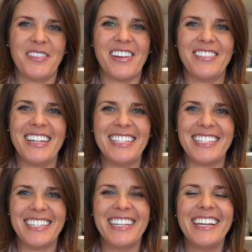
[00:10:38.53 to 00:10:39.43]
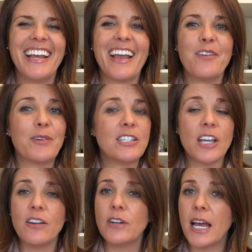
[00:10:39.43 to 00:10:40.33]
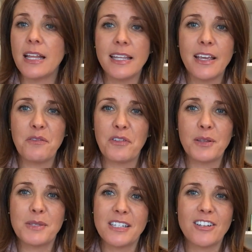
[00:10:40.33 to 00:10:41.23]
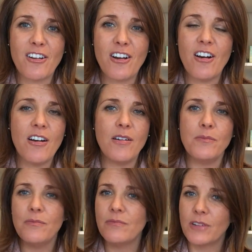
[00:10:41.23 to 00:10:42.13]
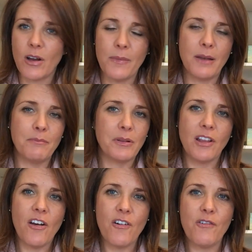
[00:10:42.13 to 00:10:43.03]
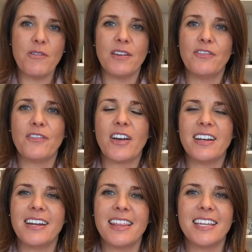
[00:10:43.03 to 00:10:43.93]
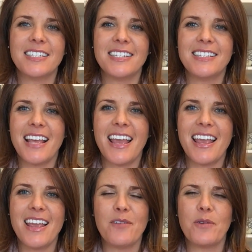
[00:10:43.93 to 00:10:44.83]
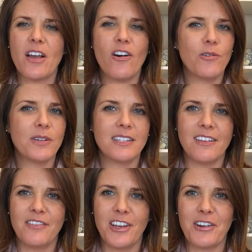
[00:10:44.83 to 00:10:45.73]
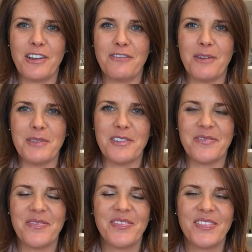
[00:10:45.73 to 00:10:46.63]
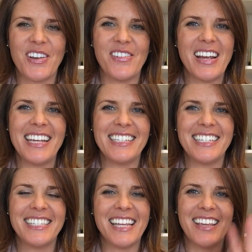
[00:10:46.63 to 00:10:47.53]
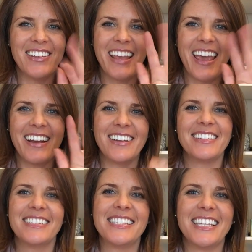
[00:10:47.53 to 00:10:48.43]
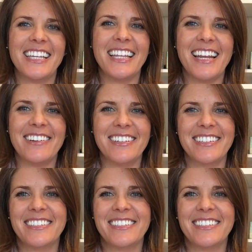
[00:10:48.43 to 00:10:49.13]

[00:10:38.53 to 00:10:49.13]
All right. Reach out at liannephillipson.com. Comment below if you've got anything to say. We always love hearing from you. All right. Take good care. See you later.